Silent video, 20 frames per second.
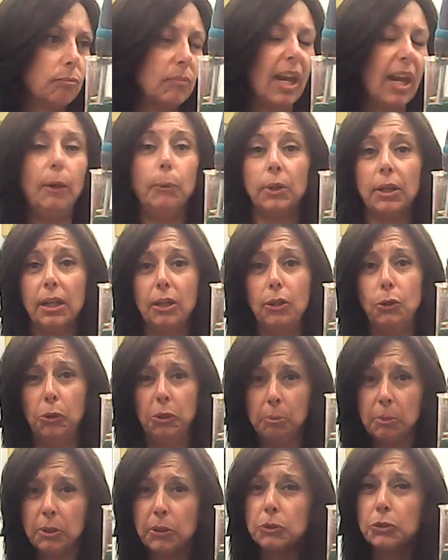I work at North
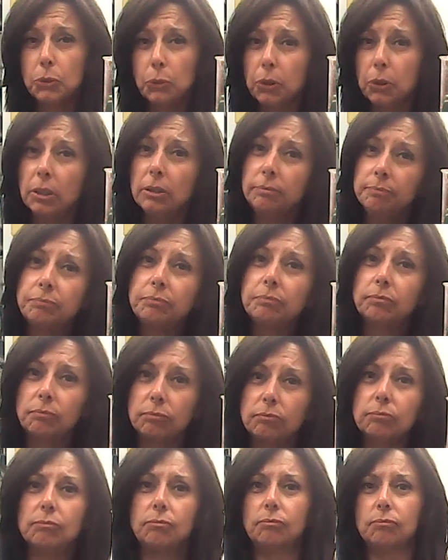Middle School.
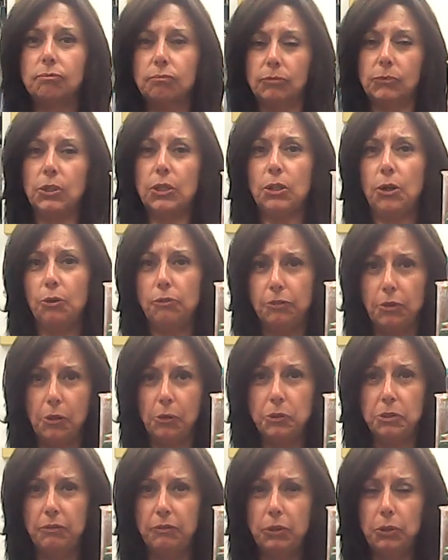So for
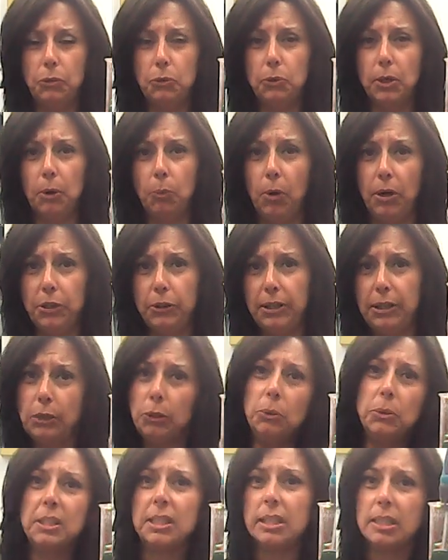those of you who are wondering,
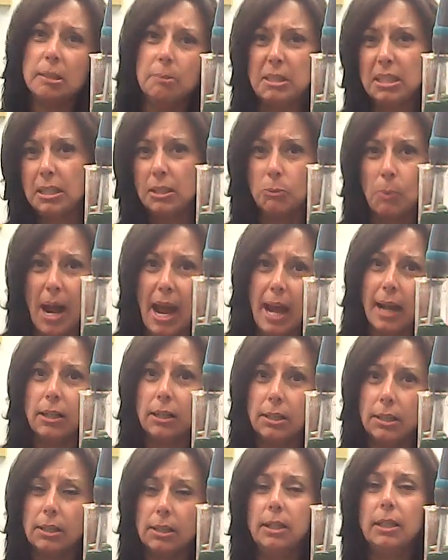who is this Mrs.
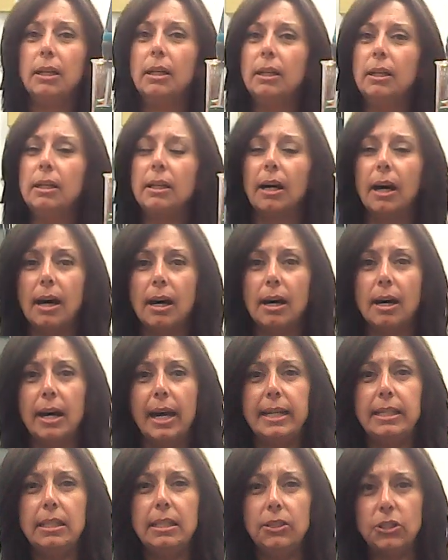Wagner? I
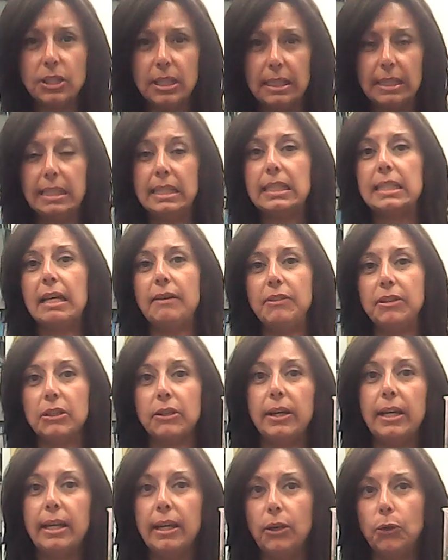teach 6th and 7th
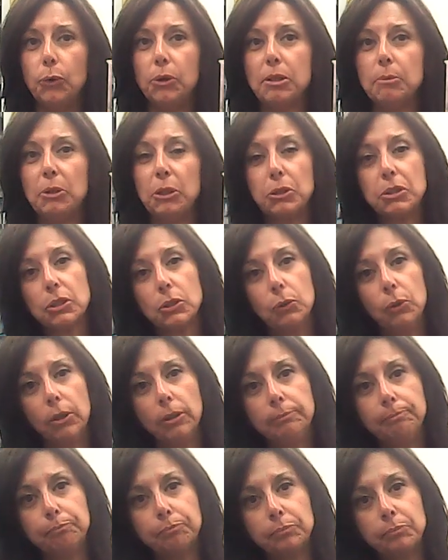grade at North Middle
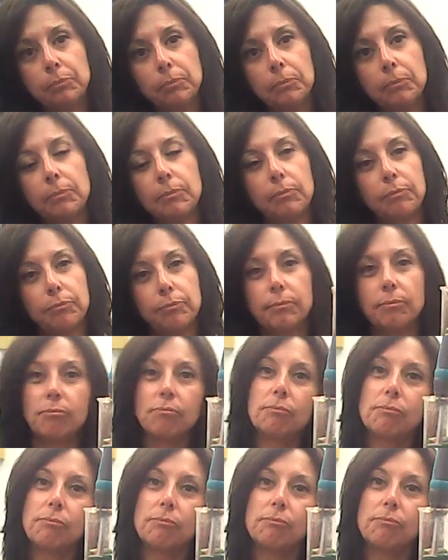School.
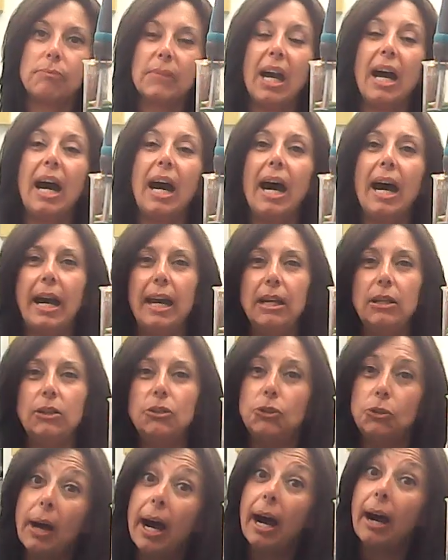I
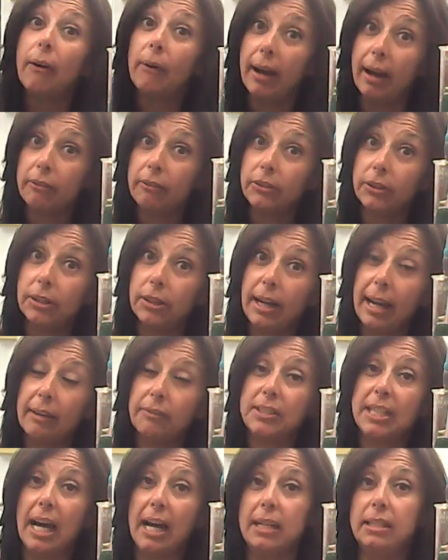do, however, have
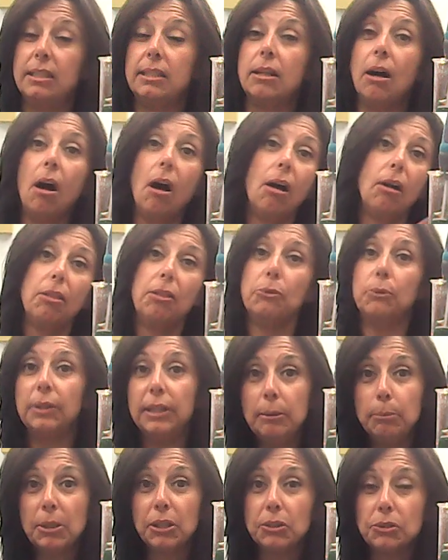ties to all
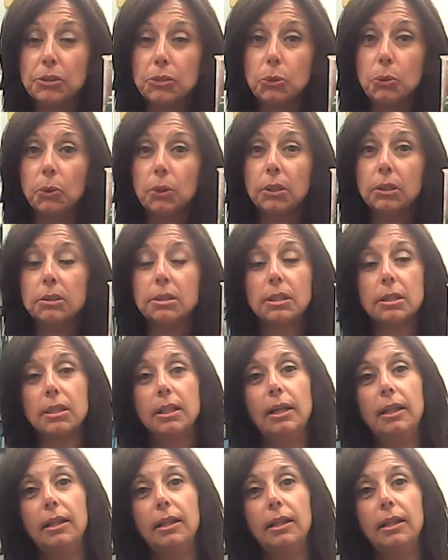3 middle schools.